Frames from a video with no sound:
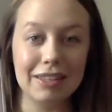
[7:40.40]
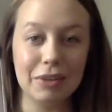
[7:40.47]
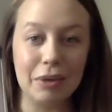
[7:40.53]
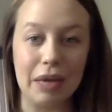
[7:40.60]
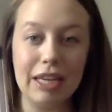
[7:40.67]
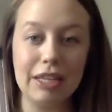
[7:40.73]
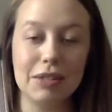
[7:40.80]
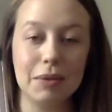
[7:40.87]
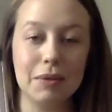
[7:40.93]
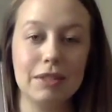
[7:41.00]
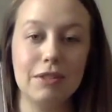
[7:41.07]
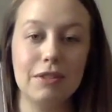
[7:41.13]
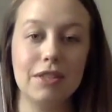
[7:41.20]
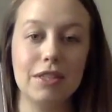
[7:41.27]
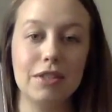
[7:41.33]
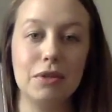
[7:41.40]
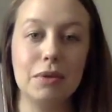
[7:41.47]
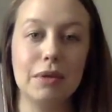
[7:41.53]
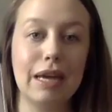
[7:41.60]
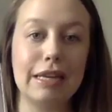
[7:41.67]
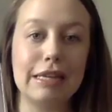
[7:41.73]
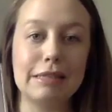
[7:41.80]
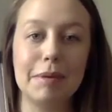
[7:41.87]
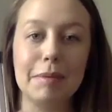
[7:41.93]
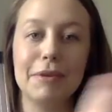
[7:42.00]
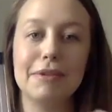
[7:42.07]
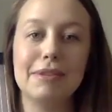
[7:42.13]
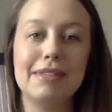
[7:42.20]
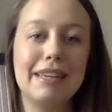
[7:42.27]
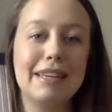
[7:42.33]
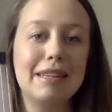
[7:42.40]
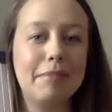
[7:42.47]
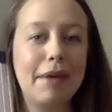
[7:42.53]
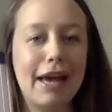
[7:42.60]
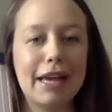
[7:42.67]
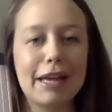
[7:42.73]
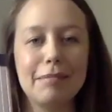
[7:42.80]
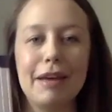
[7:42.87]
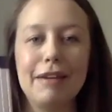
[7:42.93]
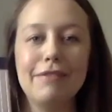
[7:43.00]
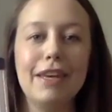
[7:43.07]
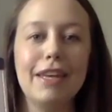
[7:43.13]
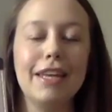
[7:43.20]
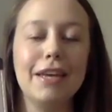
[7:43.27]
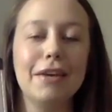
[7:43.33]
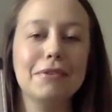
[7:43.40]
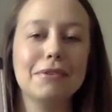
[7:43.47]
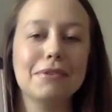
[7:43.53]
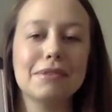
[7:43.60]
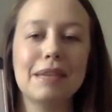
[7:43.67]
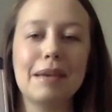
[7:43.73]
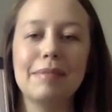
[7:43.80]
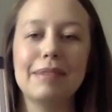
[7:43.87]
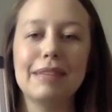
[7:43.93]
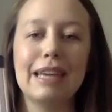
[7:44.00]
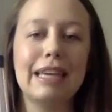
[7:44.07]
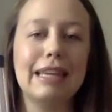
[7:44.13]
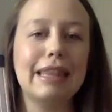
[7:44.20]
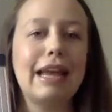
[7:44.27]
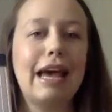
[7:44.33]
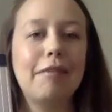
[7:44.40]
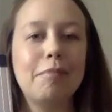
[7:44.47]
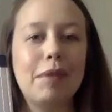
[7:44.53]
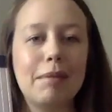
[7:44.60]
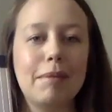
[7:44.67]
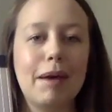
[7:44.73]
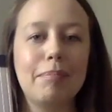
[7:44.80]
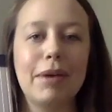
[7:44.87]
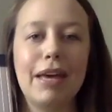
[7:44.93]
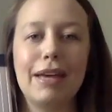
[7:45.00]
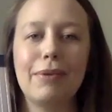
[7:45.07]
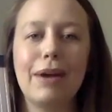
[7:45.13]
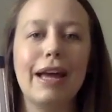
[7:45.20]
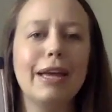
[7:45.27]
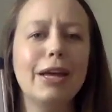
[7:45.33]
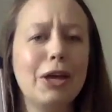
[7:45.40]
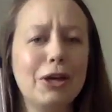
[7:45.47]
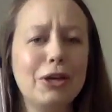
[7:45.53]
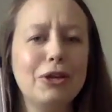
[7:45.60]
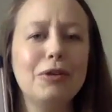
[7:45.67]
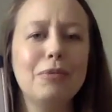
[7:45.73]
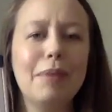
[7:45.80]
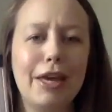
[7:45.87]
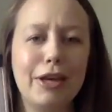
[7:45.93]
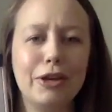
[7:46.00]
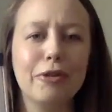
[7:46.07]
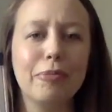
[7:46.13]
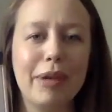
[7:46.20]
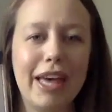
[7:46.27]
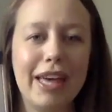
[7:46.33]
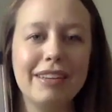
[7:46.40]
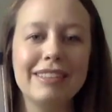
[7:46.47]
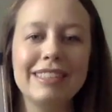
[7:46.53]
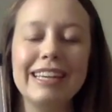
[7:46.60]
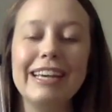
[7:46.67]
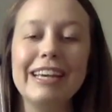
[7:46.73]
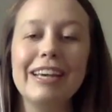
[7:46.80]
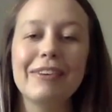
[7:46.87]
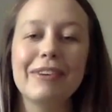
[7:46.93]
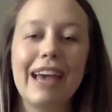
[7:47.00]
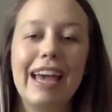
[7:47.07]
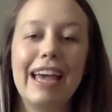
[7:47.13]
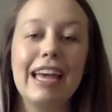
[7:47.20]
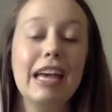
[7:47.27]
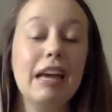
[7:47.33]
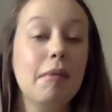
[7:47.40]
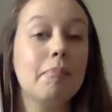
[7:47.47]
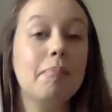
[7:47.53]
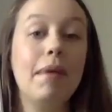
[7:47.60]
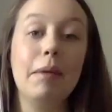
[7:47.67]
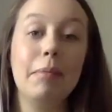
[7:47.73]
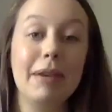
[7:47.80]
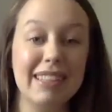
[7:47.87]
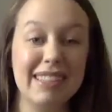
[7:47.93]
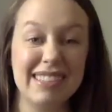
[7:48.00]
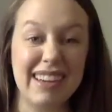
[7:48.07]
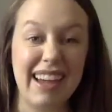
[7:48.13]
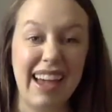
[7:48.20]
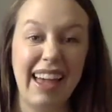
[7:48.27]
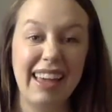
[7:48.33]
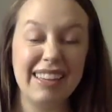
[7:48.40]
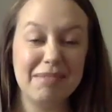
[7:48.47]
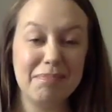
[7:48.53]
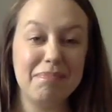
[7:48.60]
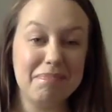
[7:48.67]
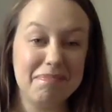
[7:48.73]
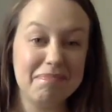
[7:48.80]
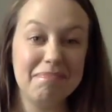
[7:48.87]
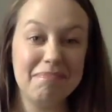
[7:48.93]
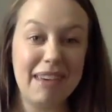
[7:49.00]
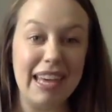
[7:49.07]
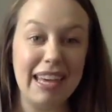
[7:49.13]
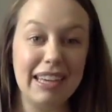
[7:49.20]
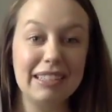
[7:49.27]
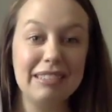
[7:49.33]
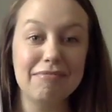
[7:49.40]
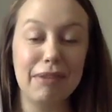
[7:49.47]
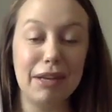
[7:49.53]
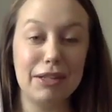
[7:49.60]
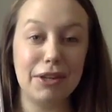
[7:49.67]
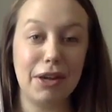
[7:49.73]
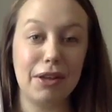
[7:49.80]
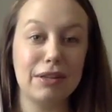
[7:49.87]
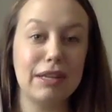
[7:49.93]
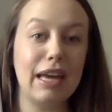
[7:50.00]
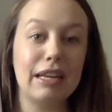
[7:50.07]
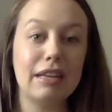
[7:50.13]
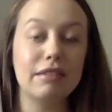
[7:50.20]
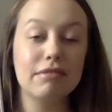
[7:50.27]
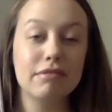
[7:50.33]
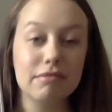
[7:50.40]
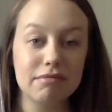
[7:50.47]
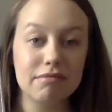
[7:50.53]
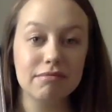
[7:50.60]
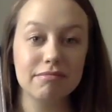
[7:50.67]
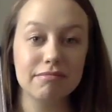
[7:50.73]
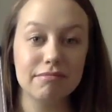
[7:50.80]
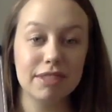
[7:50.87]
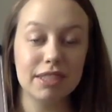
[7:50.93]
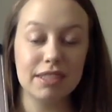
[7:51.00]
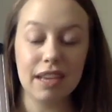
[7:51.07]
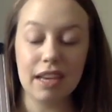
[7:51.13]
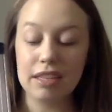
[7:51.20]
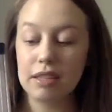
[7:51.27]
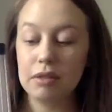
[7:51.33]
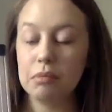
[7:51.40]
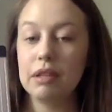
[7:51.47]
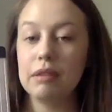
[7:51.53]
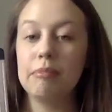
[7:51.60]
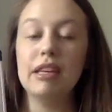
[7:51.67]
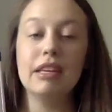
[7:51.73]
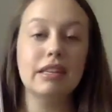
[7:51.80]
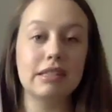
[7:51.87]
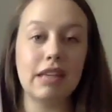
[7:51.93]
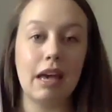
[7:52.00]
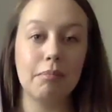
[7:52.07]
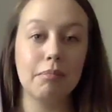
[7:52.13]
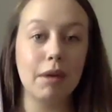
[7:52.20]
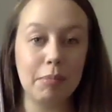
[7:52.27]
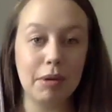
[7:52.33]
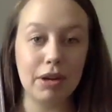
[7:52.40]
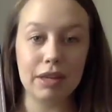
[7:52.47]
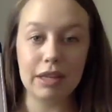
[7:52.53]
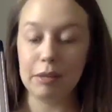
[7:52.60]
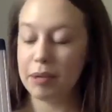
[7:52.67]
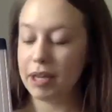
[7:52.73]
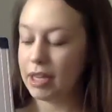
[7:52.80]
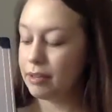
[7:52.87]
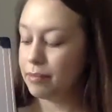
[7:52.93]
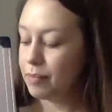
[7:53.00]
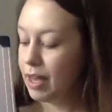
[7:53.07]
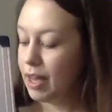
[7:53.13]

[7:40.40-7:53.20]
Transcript: Okay, so this is just you guys, maybe you see in the back of my videos or something that I've made my bed, right? You make your bed. Okay, maybe it's not made and y'all are kind of disgusted with me because I'm apparently a pig.